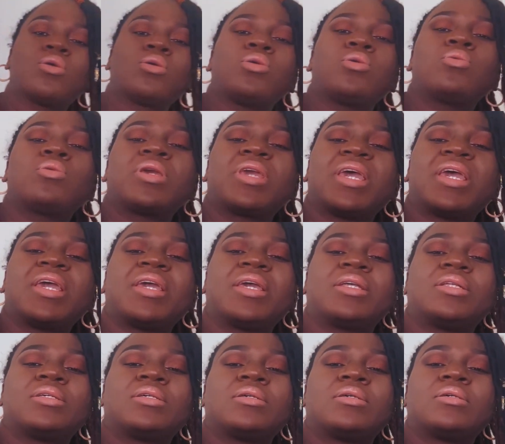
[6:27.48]

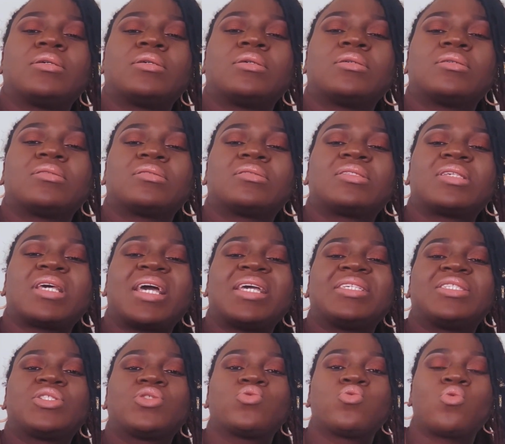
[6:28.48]
UK
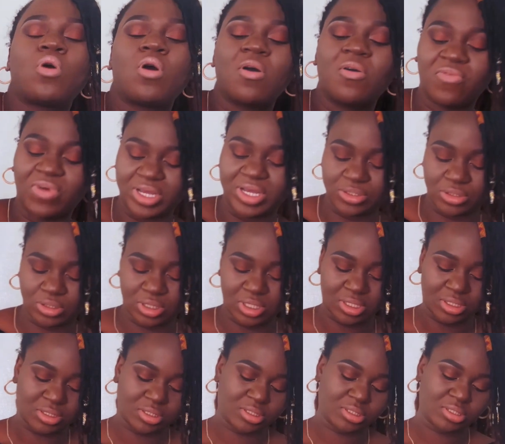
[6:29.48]
size 12 as you
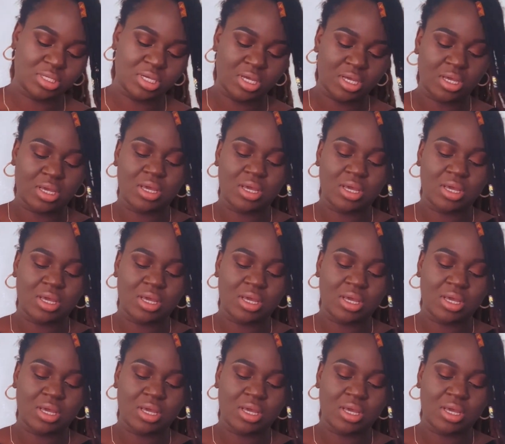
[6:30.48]
can see